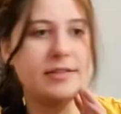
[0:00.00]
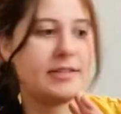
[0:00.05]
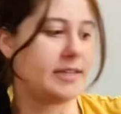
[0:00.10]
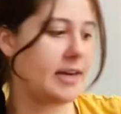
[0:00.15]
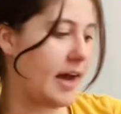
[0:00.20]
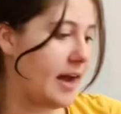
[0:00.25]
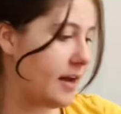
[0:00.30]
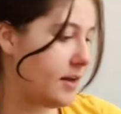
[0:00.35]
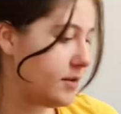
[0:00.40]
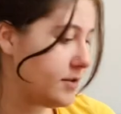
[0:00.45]

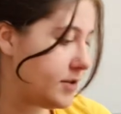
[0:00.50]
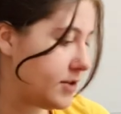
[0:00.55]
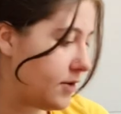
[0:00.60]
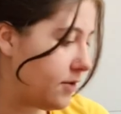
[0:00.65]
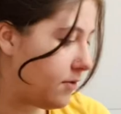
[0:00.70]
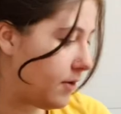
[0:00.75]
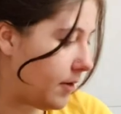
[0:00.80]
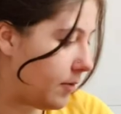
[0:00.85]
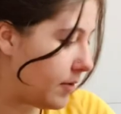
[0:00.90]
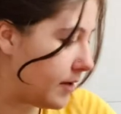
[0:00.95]
style,
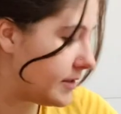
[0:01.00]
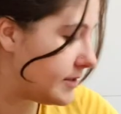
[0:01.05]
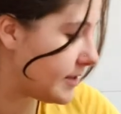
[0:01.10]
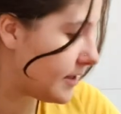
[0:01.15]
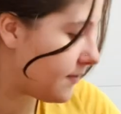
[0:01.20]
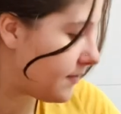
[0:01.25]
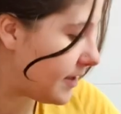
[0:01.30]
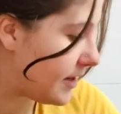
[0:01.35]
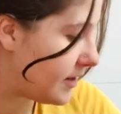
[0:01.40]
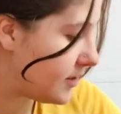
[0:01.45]
so I wanted to
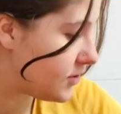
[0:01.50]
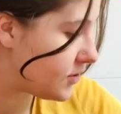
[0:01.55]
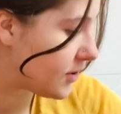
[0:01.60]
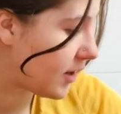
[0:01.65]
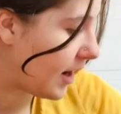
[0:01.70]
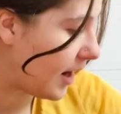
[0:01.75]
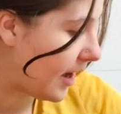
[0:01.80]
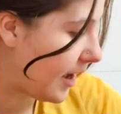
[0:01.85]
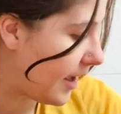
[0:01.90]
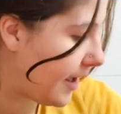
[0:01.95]
give that a
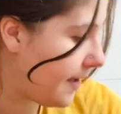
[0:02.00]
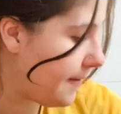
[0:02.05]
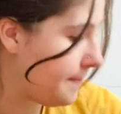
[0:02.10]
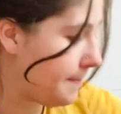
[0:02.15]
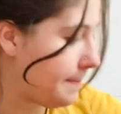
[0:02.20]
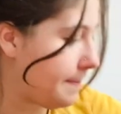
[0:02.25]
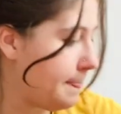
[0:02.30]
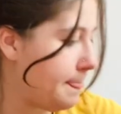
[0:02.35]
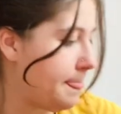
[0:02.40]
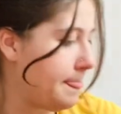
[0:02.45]
try.
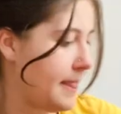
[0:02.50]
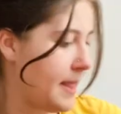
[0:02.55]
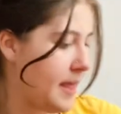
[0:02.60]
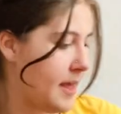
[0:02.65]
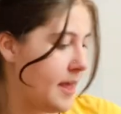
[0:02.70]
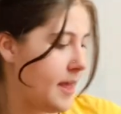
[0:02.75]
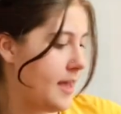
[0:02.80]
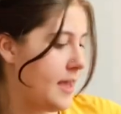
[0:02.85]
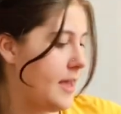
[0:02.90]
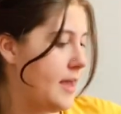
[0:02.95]

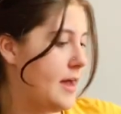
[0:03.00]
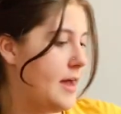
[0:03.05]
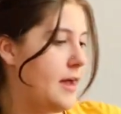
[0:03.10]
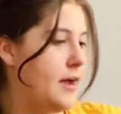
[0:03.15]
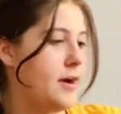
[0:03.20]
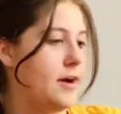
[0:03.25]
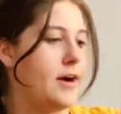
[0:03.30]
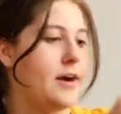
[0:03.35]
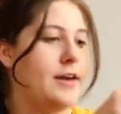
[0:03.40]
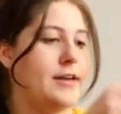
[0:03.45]

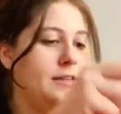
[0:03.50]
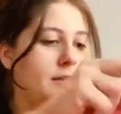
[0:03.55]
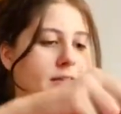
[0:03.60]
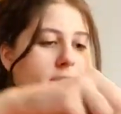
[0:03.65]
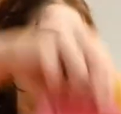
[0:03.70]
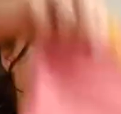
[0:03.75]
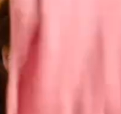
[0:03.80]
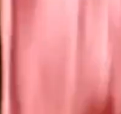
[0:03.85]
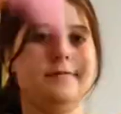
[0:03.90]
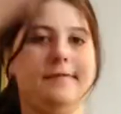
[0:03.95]
All right,